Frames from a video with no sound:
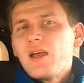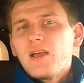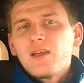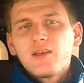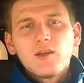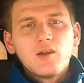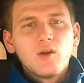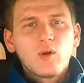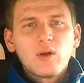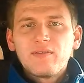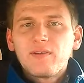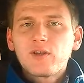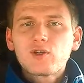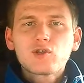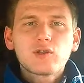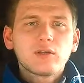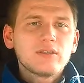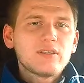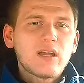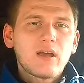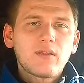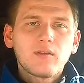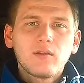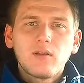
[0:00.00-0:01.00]
You know,
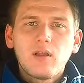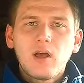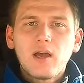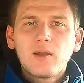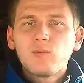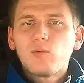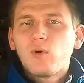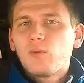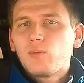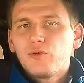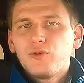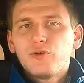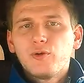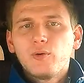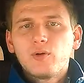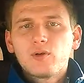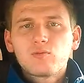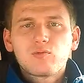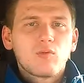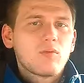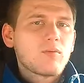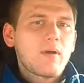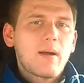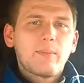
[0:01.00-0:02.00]
eventually down the line, what we'll do
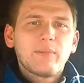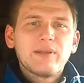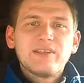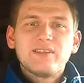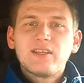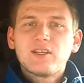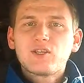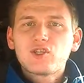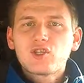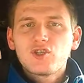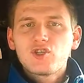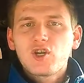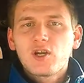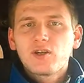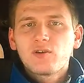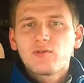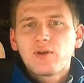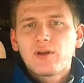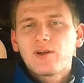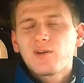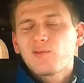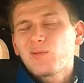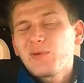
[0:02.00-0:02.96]
is we'll probably ditch the generator.